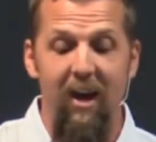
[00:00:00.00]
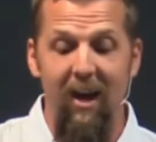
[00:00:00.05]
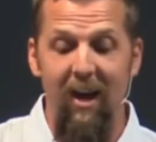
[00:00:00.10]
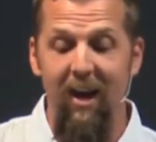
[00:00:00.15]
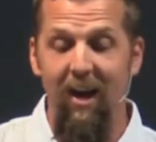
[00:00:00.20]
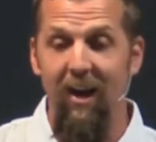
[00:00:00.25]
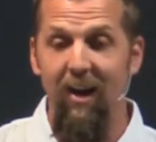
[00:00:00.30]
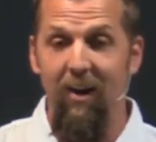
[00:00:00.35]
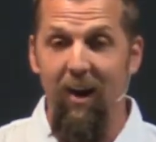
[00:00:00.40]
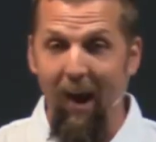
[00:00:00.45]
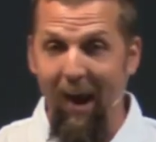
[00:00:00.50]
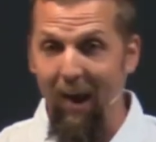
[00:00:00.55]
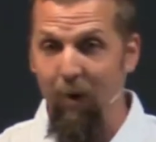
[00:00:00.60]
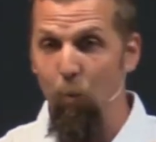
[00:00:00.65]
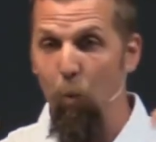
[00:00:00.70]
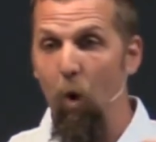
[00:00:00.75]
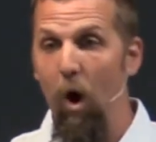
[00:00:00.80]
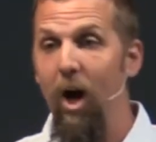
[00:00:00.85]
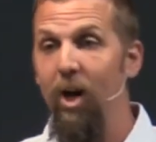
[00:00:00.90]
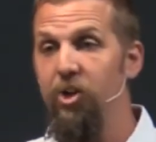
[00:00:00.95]
and,
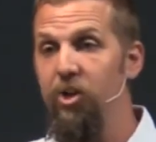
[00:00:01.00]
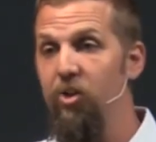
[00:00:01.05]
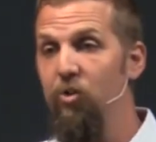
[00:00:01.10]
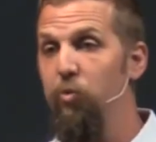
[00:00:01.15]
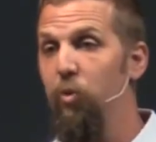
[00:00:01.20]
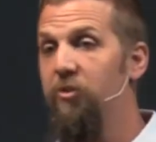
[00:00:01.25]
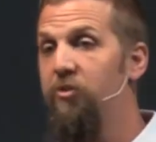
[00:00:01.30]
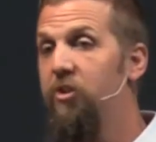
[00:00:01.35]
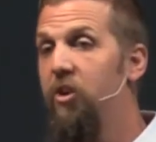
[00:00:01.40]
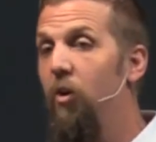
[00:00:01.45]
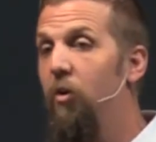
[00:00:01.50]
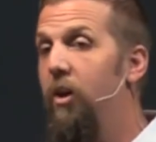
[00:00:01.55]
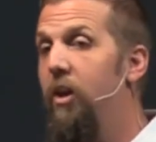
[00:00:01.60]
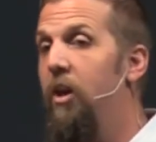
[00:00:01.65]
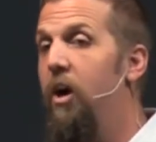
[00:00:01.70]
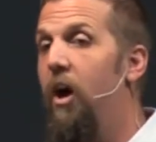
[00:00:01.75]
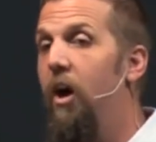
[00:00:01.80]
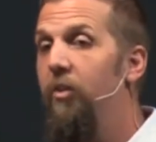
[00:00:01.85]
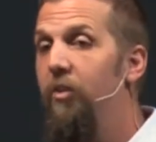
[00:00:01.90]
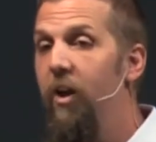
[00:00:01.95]
and watches what's going
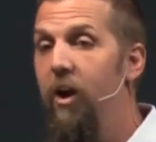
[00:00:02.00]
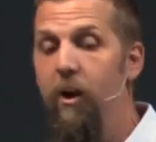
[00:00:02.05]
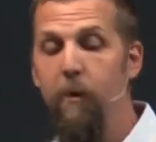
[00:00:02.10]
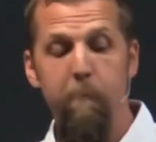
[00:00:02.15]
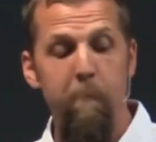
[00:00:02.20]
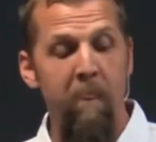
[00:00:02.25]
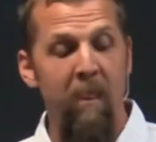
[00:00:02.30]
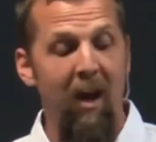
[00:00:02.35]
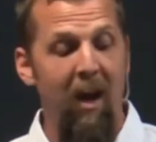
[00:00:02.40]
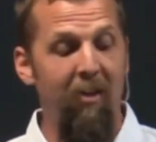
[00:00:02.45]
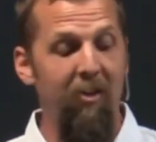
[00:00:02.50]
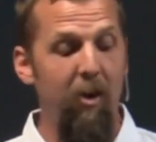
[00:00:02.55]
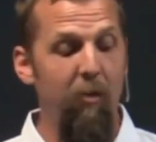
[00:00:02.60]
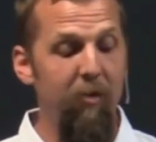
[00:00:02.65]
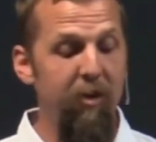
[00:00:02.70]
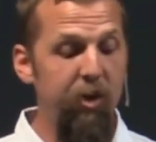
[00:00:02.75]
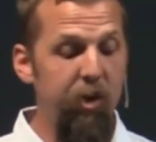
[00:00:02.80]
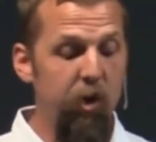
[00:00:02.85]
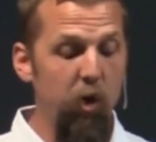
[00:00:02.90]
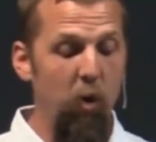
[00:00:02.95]
on there, and they
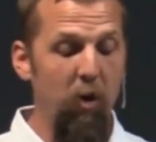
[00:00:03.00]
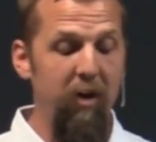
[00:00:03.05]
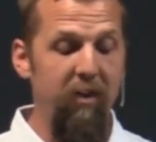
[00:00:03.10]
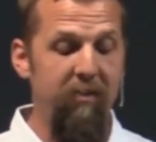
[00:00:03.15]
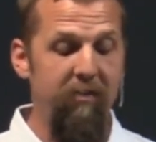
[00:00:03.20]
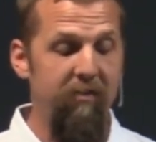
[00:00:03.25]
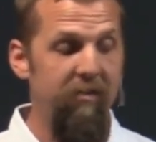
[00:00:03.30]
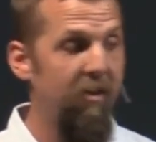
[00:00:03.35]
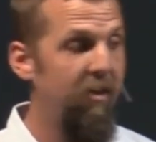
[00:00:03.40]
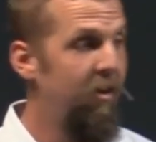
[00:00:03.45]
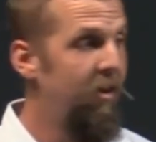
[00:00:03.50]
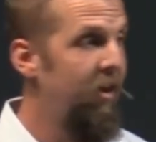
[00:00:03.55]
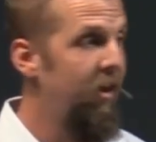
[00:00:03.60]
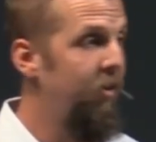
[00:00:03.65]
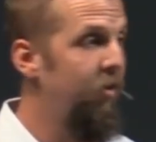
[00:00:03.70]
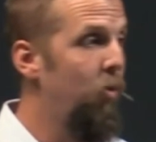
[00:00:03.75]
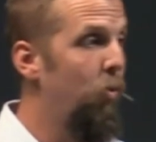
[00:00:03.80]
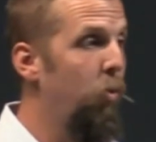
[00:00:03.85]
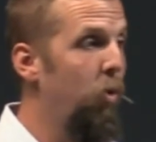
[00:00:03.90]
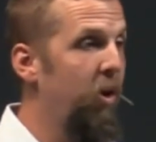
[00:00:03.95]
rejoice in
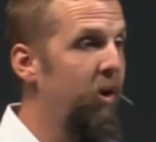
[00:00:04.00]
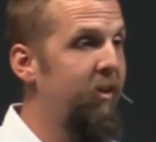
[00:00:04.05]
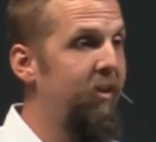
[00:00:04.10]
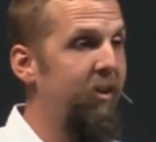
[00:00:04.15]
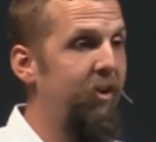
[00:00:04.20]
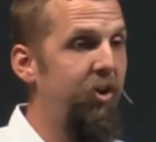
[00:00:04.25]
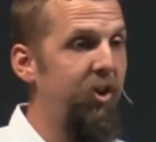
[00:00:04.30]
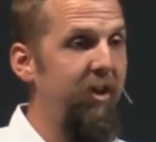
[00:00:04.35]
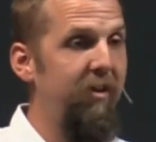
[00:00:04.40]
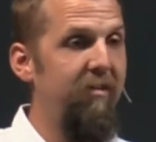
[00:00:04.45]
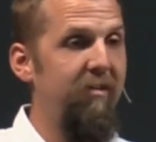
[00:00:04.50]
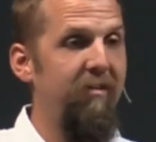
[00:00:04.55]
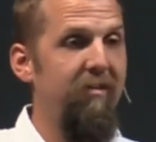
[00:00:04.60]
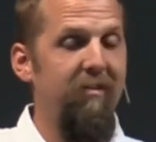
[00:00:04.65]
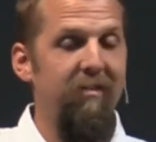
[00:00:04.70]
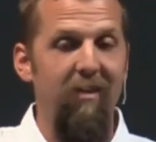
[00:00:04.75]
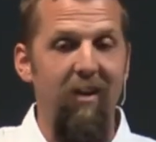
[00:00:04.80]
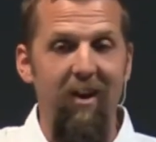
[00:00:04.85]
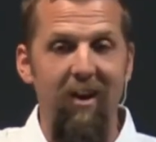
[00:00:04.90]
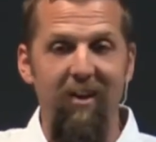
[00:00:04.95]
the work that
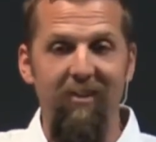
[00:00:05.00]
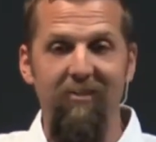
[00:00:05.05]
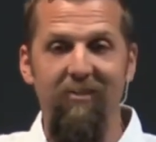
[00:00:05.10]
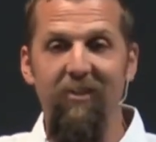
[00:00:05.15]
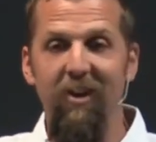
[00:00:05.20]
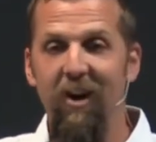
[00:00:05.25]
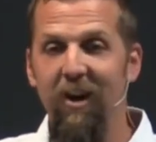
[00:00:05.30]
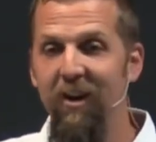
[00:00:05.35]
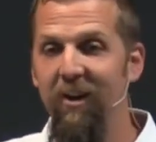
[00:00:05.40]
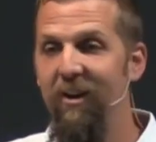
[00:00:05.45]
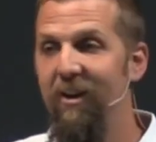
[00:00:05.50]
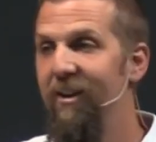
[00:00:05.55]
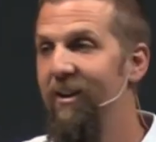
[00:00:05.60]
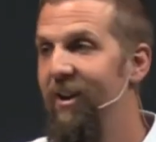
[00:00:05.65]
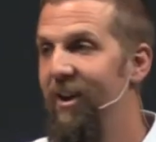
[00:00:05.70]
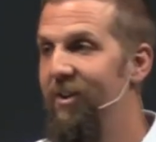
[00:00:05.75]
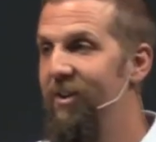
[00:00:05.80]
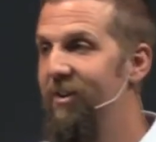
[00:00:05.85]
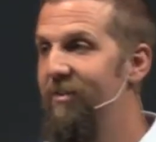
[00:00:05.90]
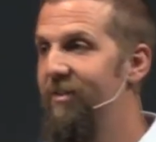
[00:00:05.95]
Jesus has done
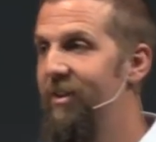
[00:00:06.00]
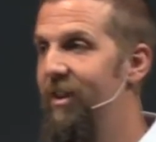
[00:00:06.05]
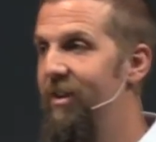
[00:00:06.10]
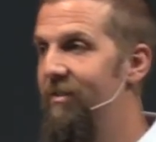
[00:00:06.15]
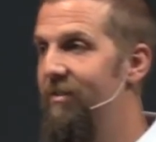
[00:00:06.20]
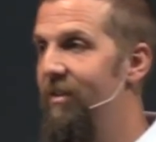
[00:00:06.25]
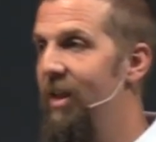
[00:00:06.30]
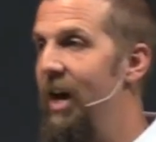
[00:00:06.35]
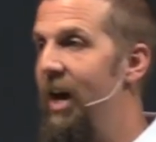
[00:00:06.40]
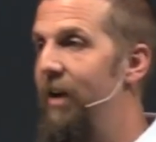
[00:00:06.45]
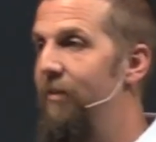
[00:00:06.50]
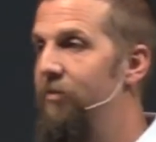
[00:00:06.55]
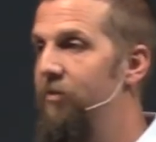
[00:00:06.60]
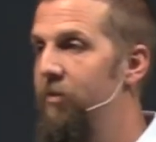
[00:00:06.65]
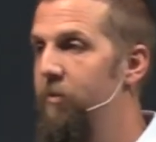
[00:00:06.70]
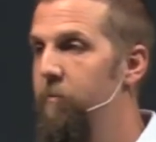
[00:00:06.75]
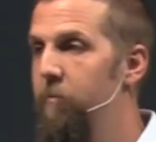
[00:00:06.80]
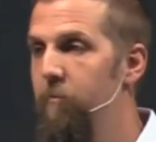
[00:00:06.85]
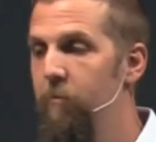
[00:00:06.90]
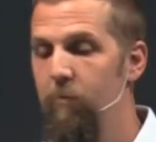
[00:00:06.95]
in these kids'
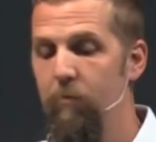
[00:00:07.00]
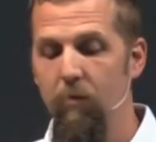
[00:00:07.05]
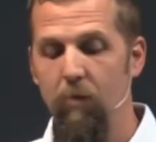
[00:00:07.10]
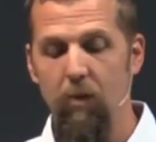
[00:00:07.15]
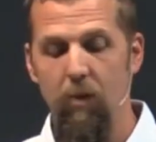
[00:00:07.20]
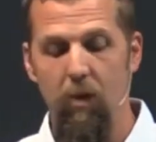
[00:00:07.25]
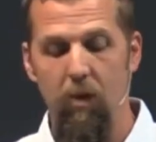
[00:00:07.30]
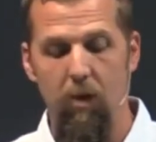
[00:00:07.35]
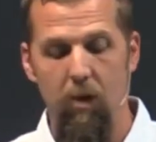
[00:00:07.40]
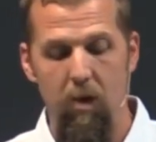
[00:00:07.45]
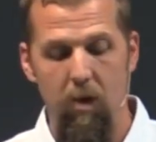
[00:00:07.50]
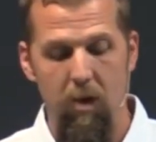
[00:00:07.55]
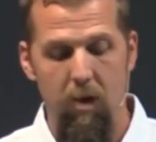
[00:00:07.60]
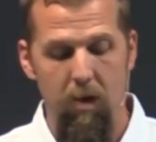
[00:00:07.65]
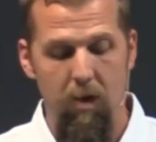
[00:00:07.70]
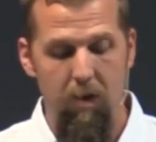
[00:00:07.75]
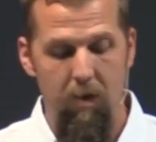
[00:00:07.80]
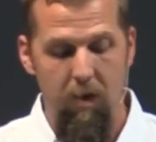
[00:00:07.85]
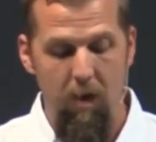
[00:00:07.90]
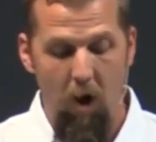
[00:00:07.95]
lives.
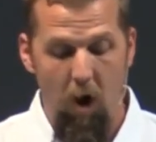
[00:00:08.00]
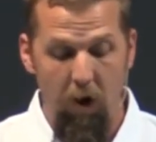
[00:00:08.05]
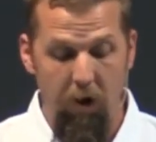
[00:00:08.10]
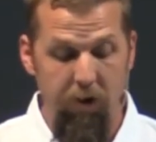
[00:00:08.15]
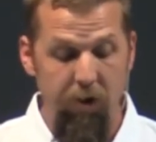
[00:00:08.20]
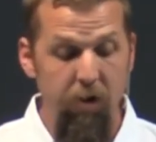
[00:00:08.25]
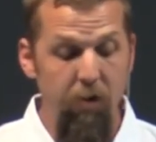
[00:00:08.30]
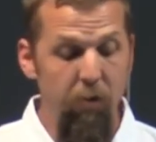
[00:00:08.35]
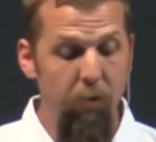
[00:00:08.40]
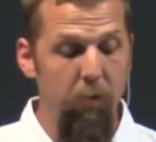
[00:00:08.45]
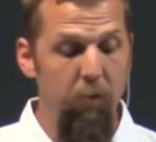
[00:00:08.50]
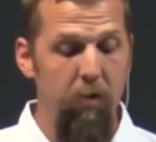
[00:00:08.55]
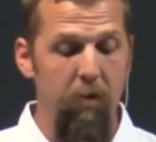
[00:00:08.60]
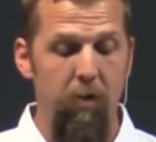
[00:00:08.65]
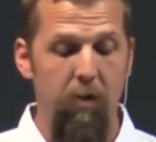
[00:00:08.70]
Are you?